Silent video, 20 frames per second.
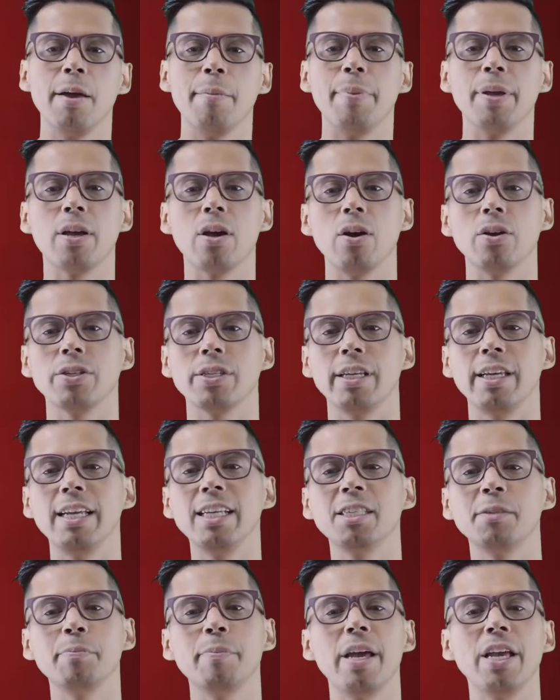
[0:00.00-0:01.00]
because
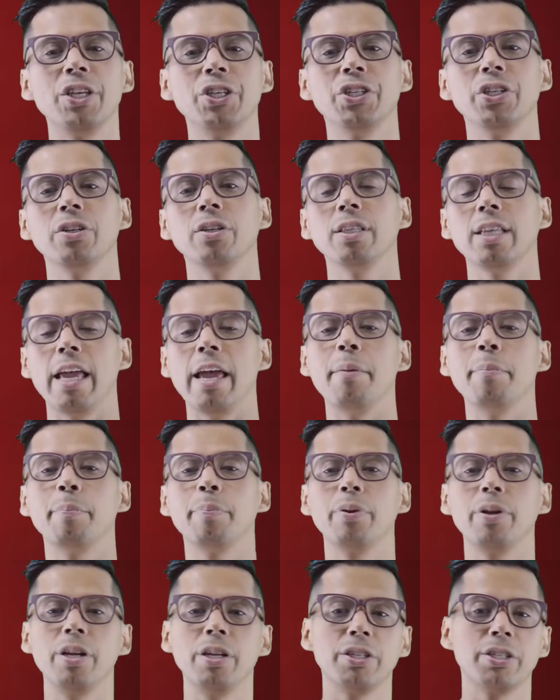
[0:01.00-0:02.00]
it's mentioned and
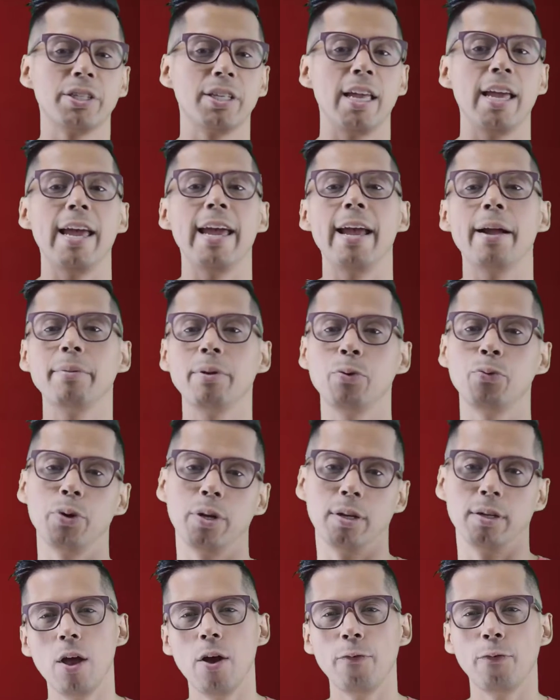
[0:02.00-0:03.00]
preached everywhere.